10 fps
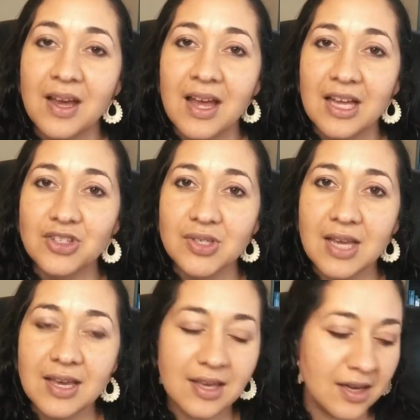And
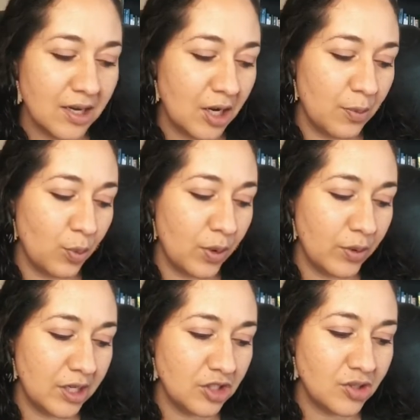today um, we
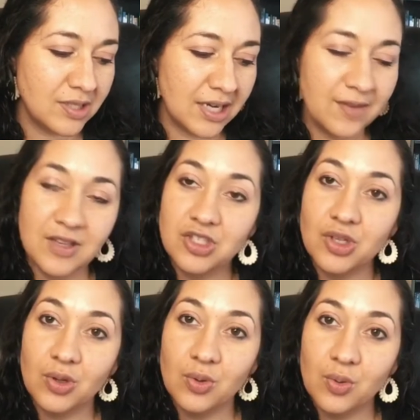wanted to dive
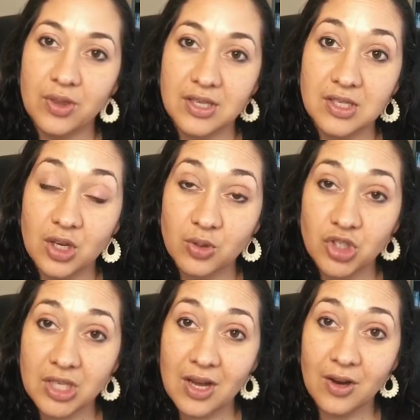into this
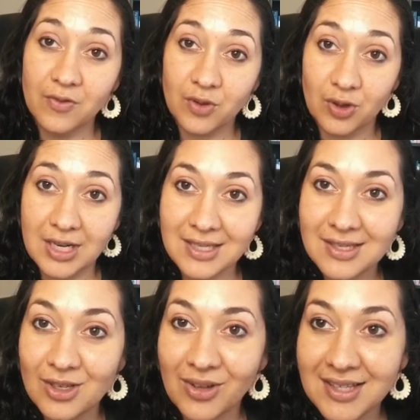notion of grace.
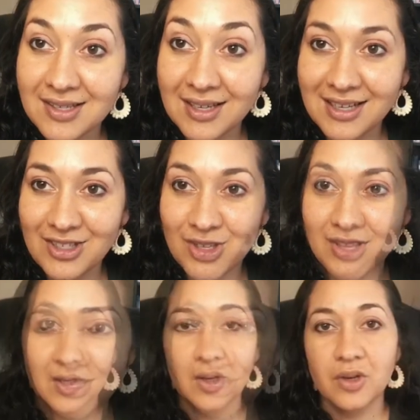So let's get into
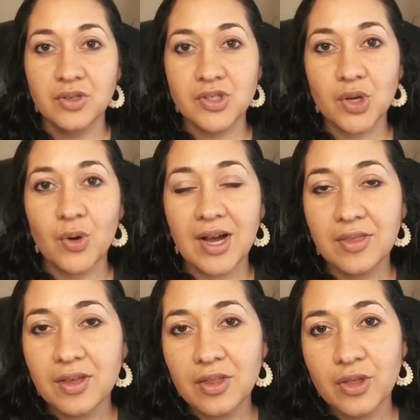this. So I
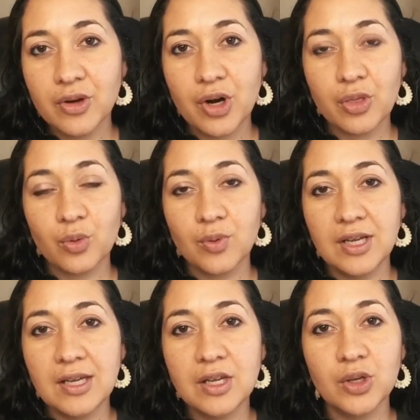think there are
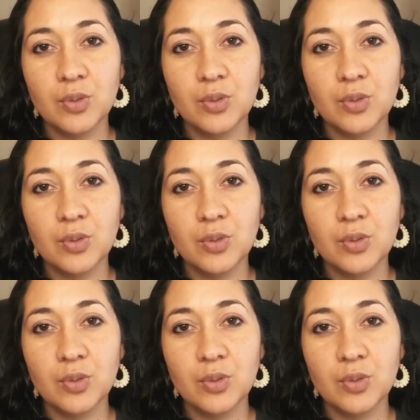three good